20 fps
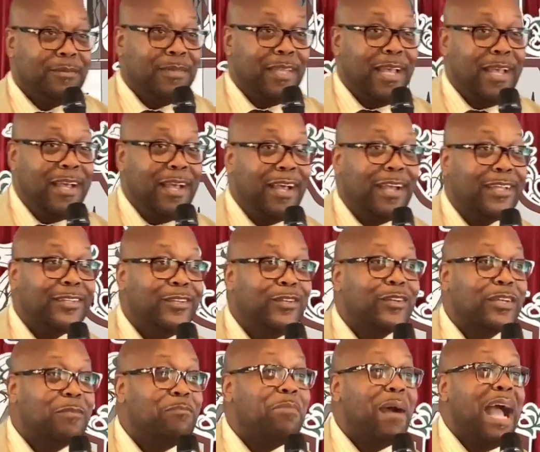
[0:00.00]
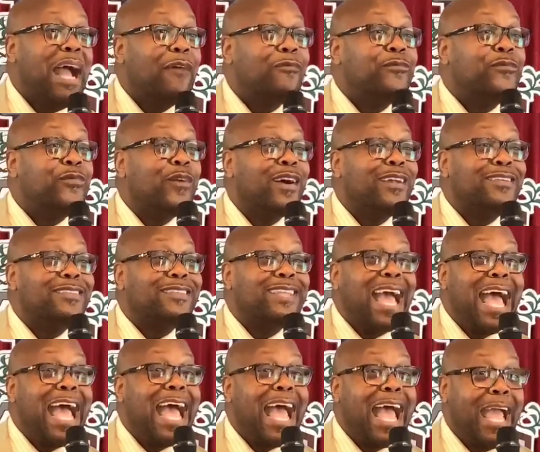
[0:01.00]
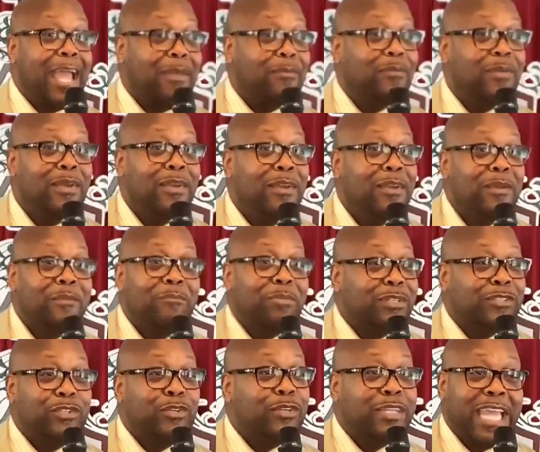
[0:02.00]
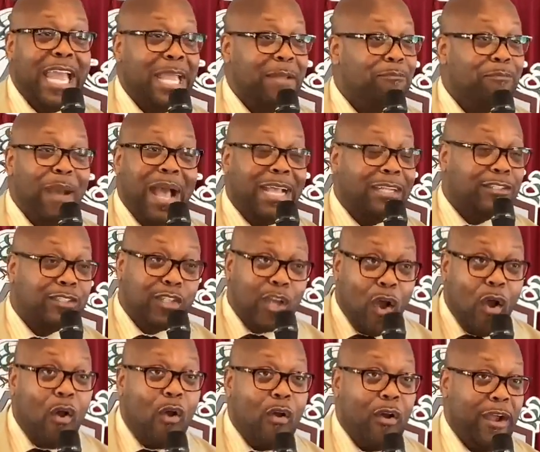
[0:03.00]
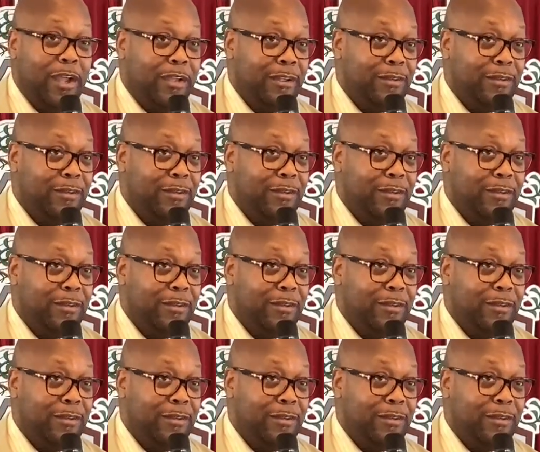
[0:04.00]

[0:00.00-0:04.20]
Uh-huh. You can buy a fun time, but you can't buy joy